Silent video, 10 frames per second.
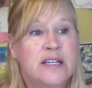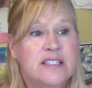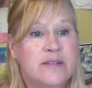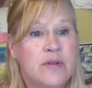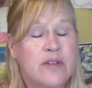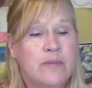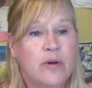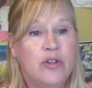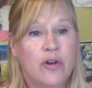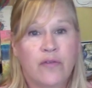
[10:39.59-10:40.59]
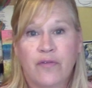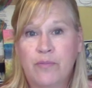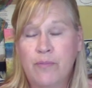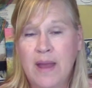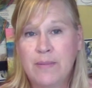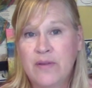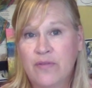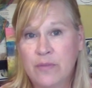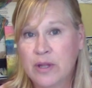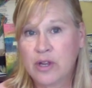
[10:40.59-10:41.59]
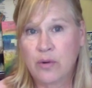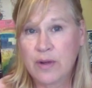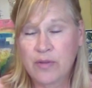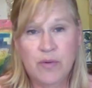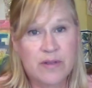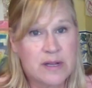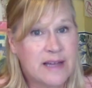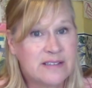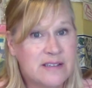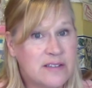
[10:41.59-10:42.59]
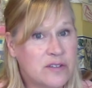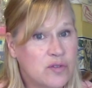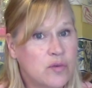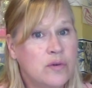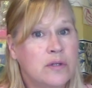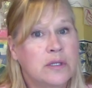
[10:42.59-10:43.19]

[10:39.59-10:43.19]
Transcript: Some of them you're maybe familiar with classes at school,